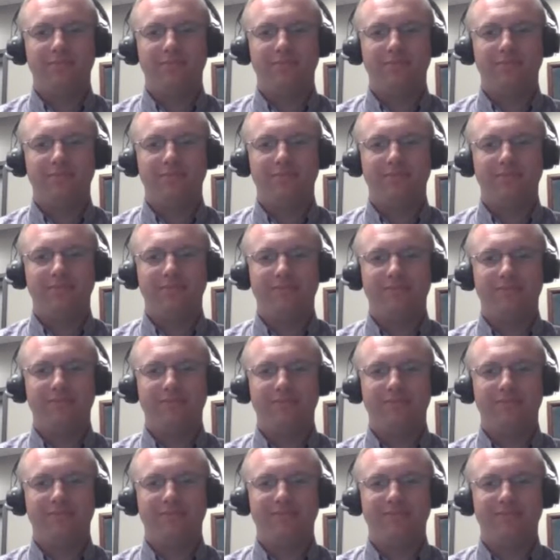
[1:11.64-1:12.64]

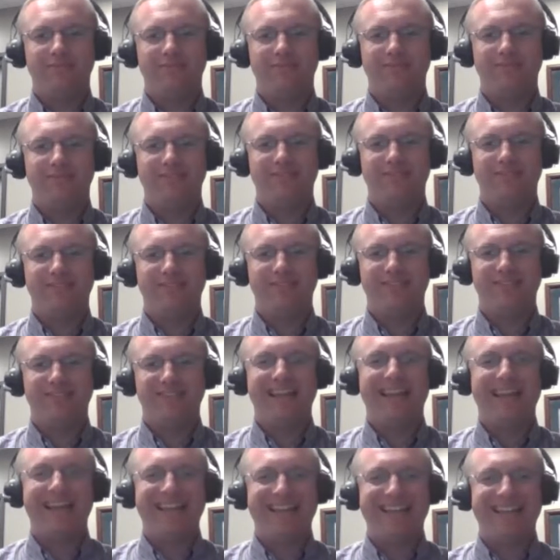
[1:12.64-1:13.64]

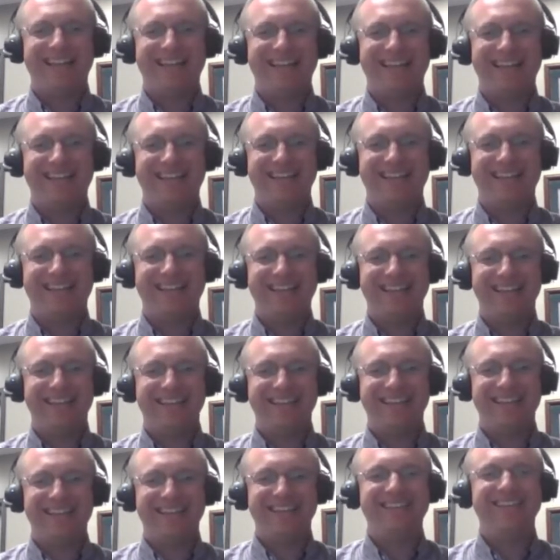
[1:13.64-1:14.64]

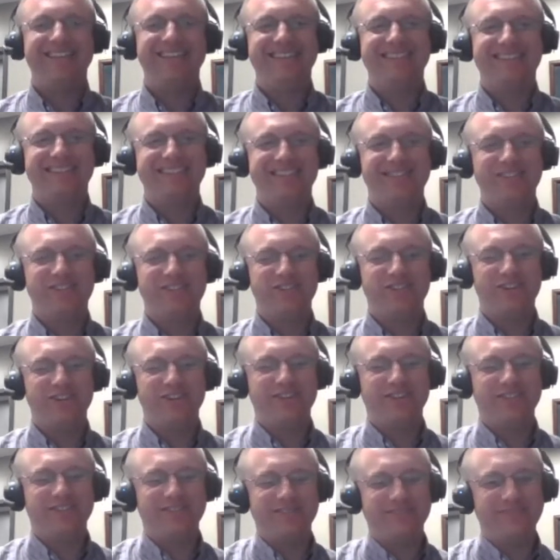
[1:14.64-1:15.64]

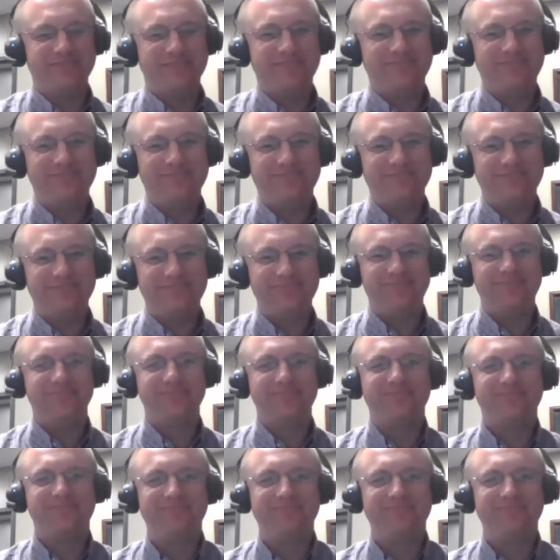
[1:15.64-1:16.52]
No words are spoken by the person on screen.